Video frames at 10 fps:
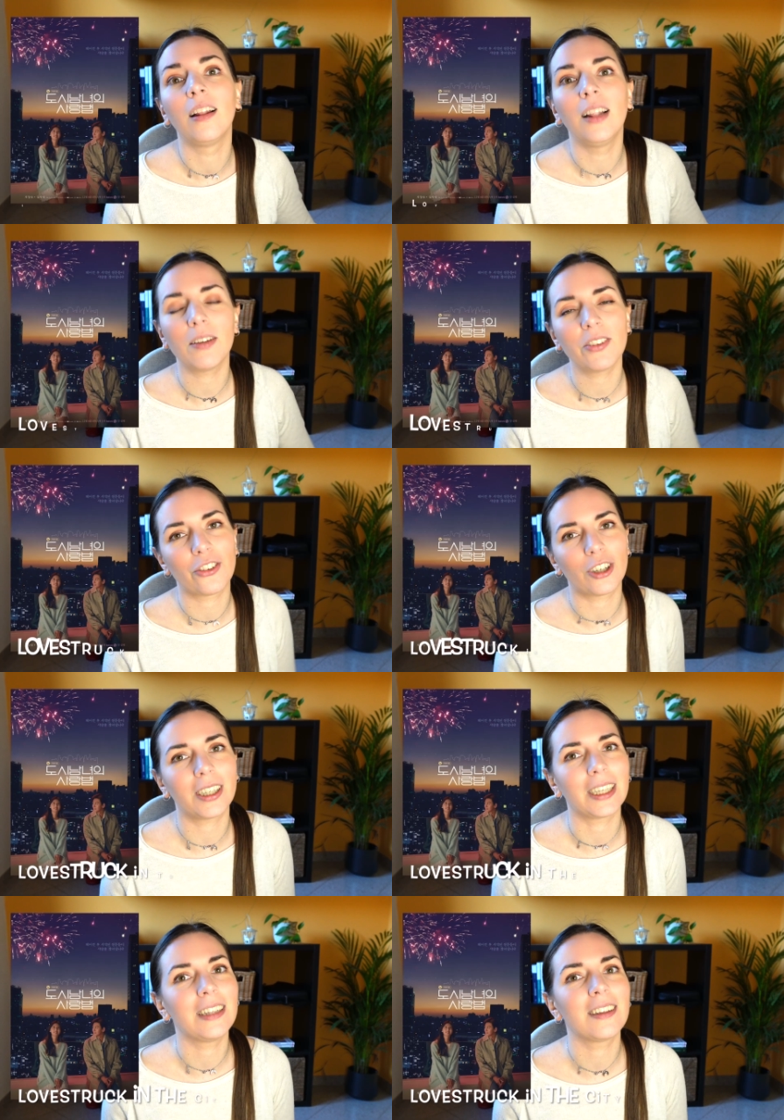
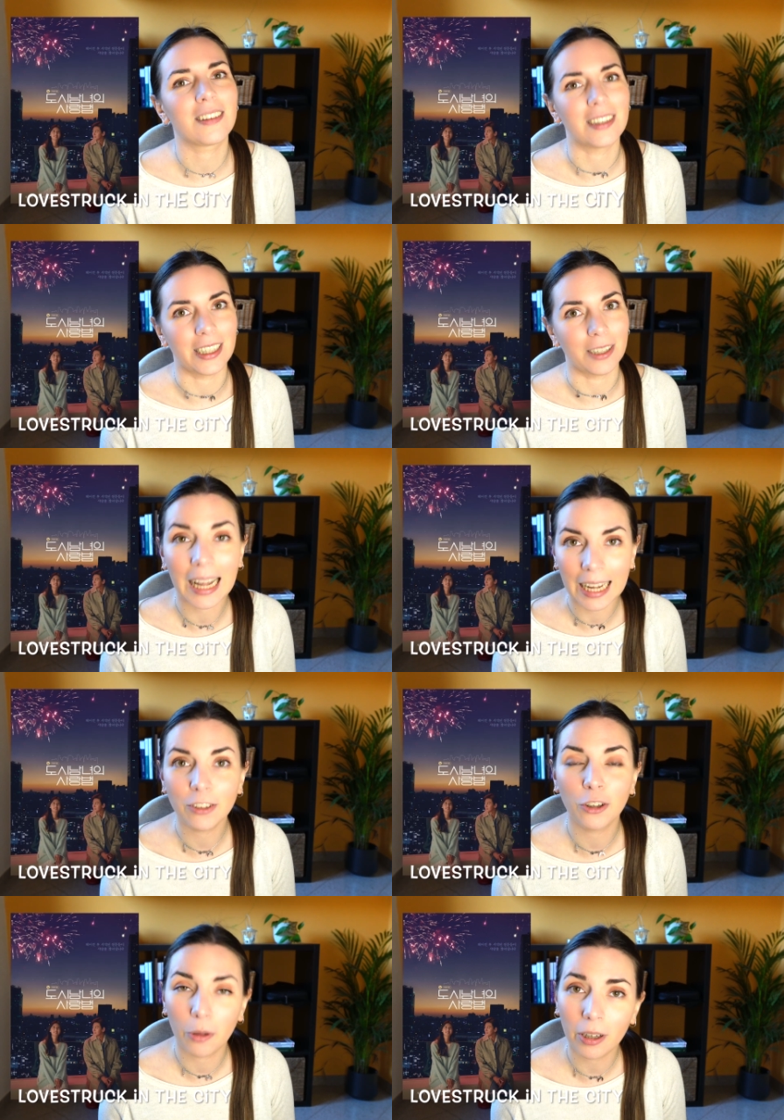Lovestruck in the City. I
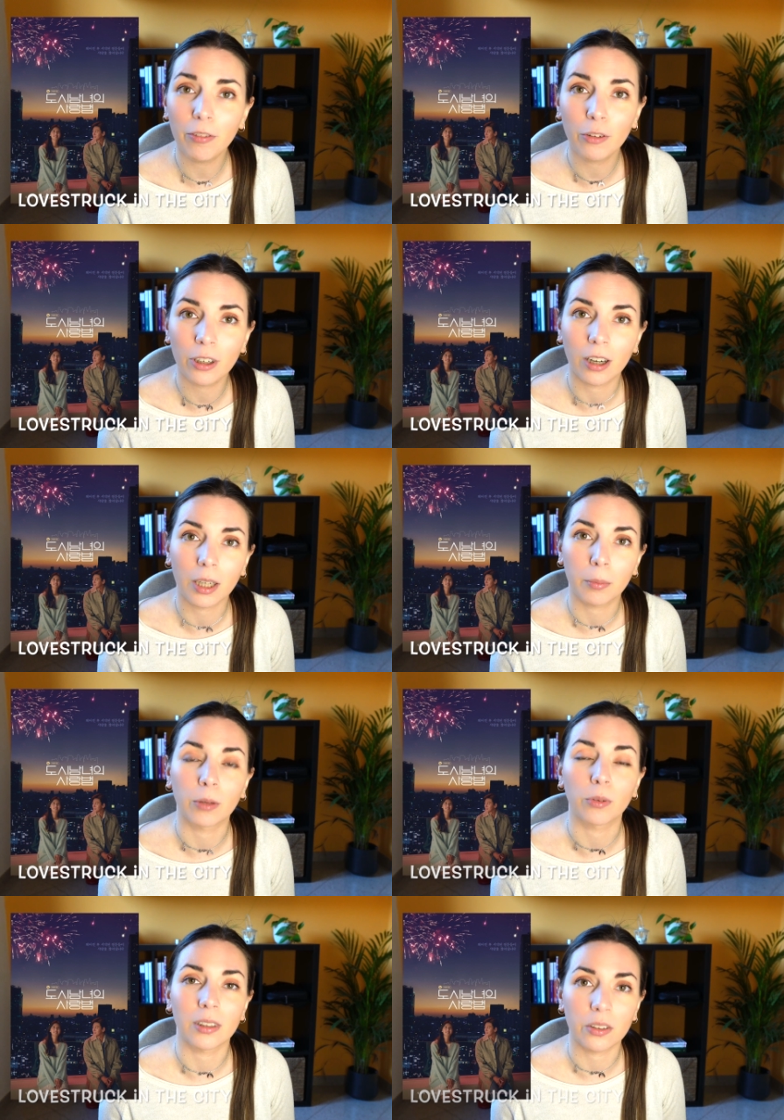totally forgot
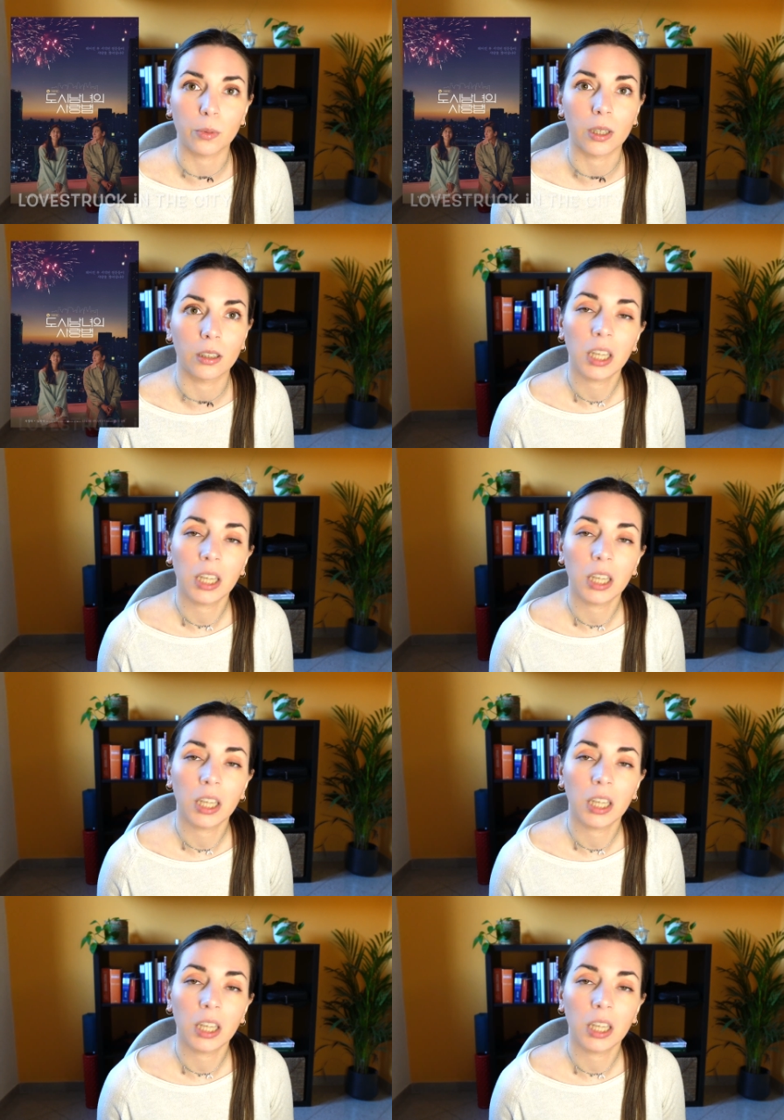about this one.